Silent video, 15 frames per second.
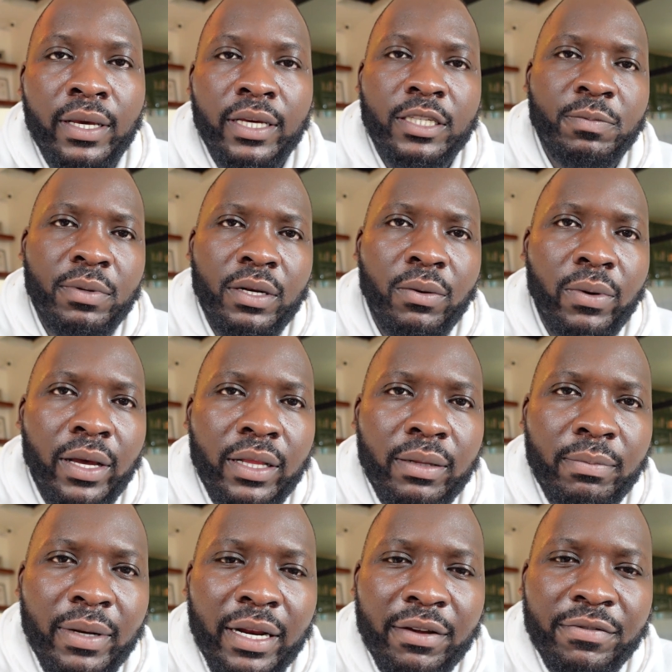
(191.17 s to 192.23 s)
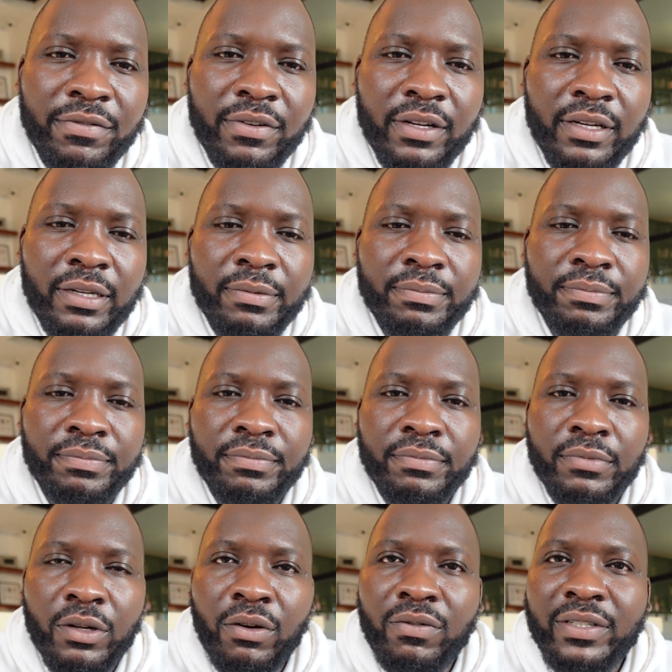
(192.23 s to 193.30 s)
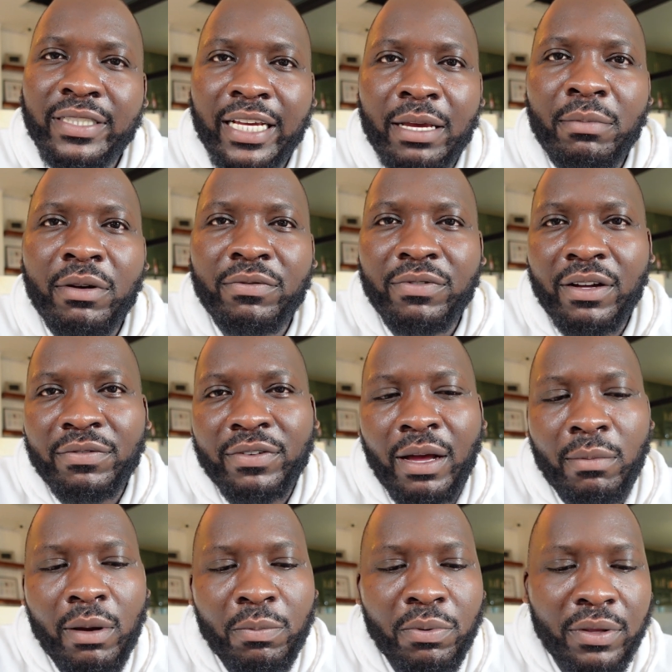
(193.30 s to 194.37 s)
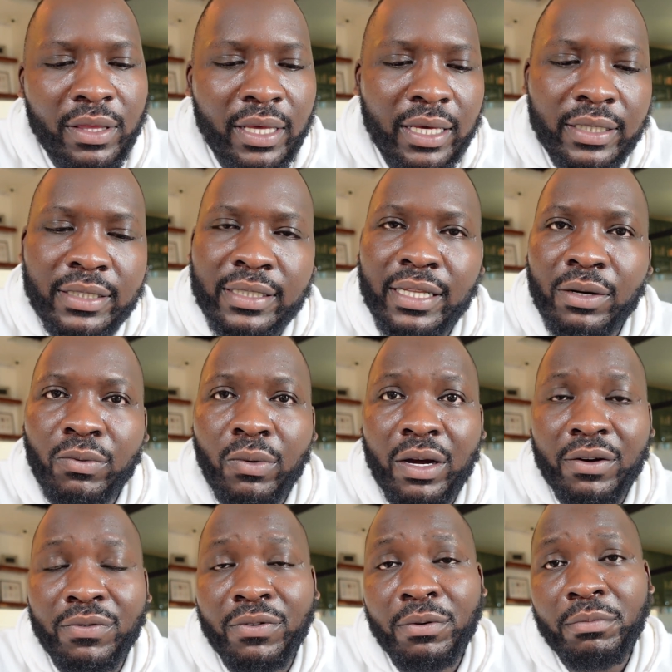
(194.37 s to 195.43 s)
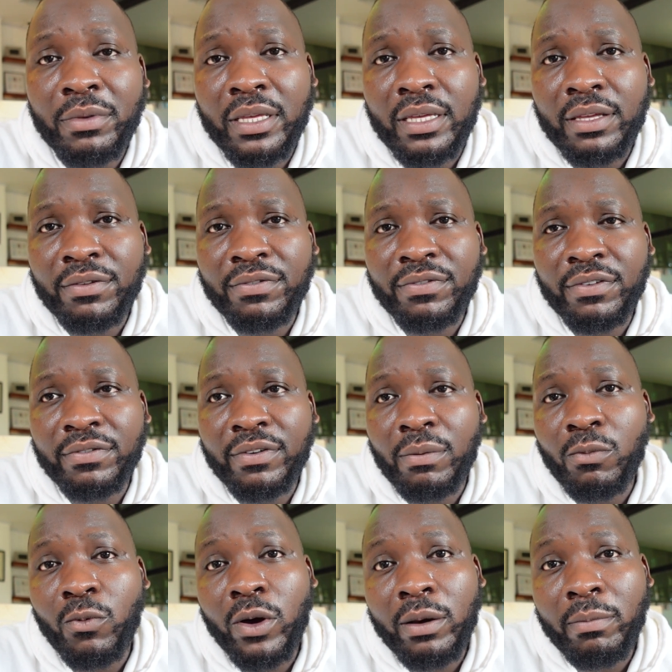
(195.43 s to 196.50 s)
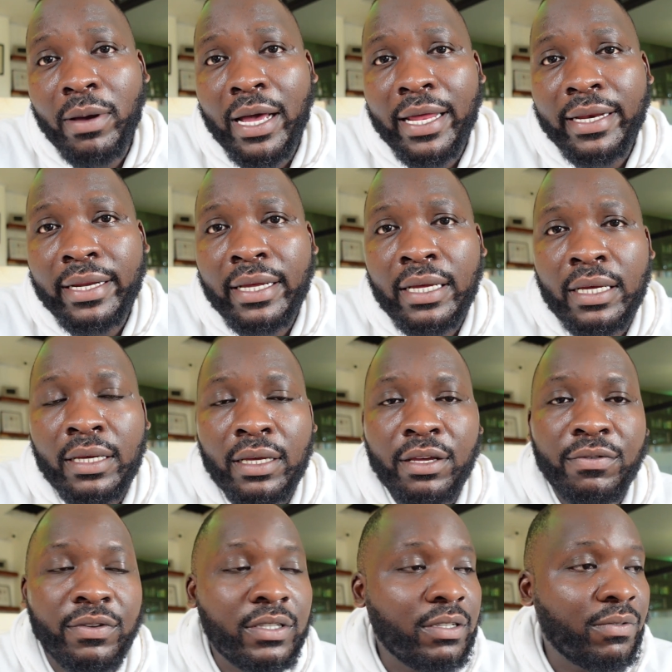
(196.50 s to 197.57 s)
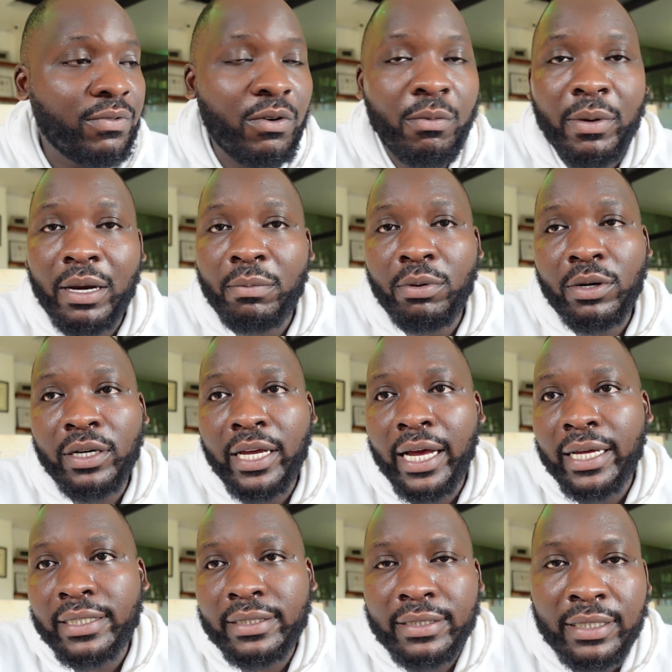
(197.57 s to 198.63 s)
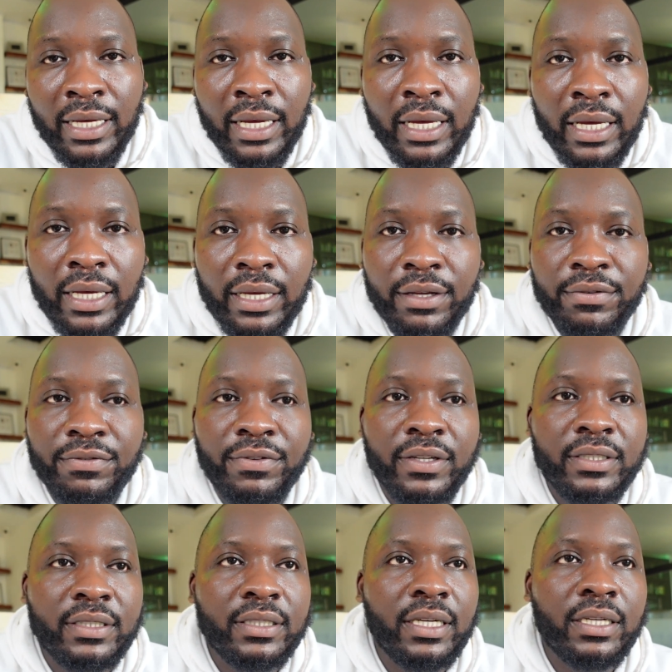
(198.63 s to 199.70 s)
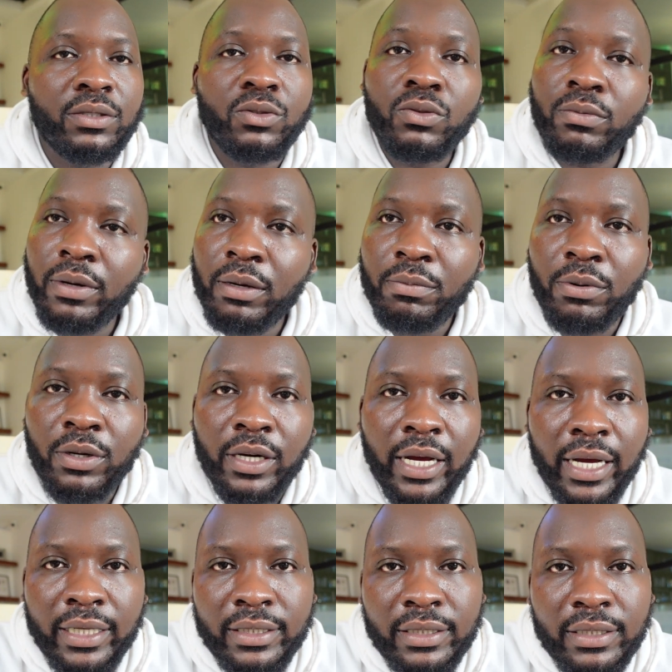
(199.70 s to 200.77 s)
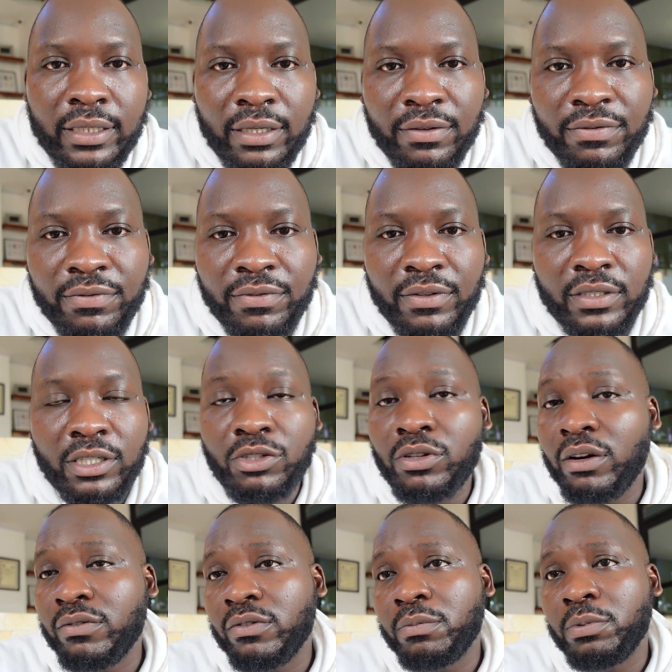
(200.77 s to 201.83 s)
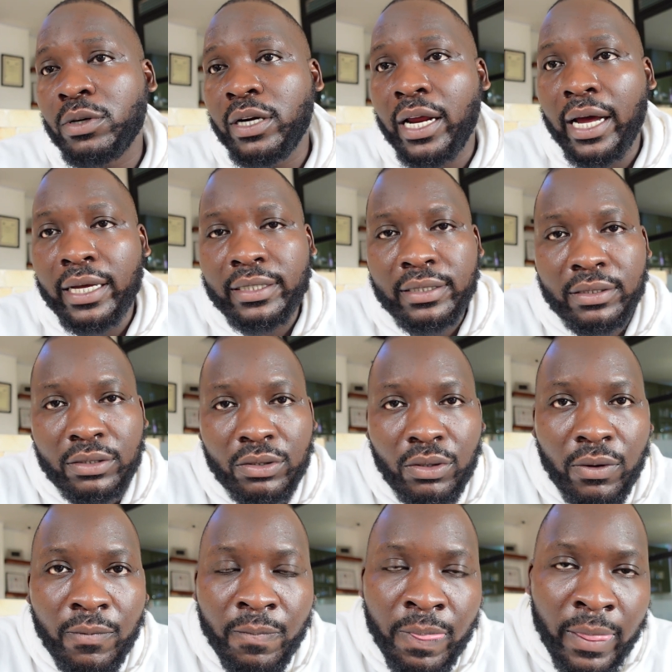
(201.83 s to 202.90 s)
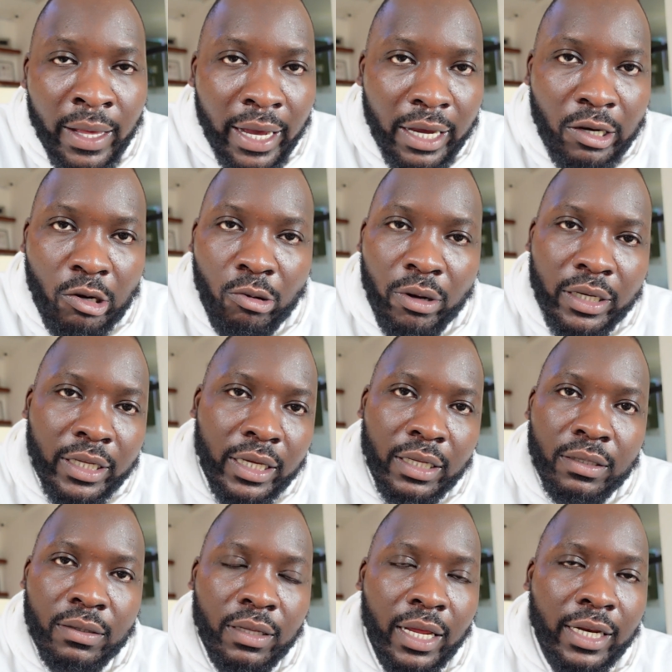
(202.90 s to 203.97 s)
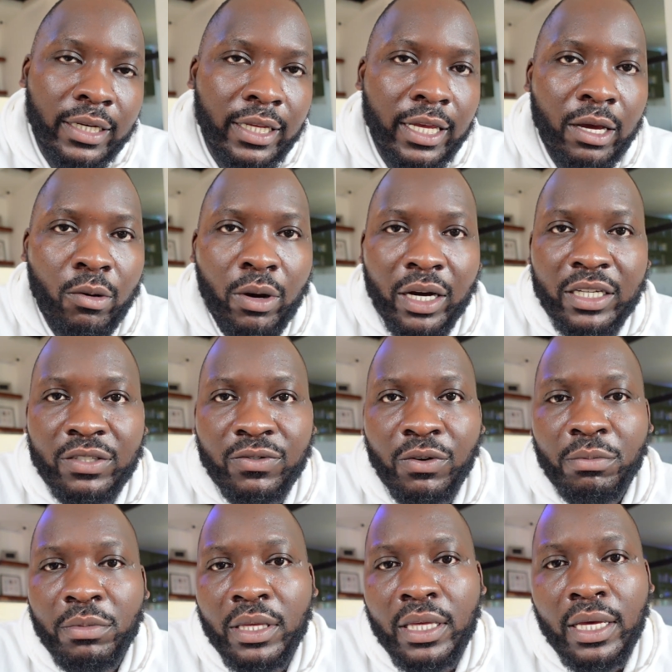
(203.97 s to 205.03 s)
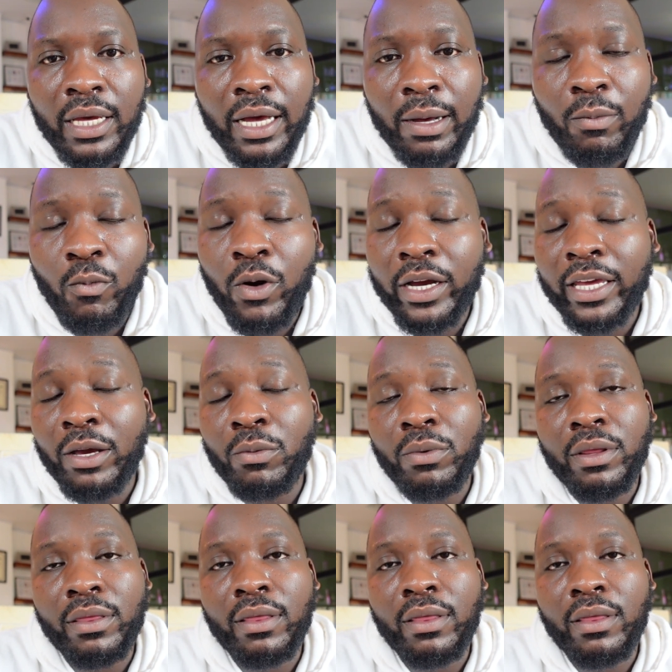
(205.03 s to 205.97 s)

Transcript: it's been a while, but over time I've come up with kits that work for me. If I'm one man, if it's a 4-man podcast, if it's a 2-man podcast, if it's a travel podcast. So I know what kit and gear works for me. I'm working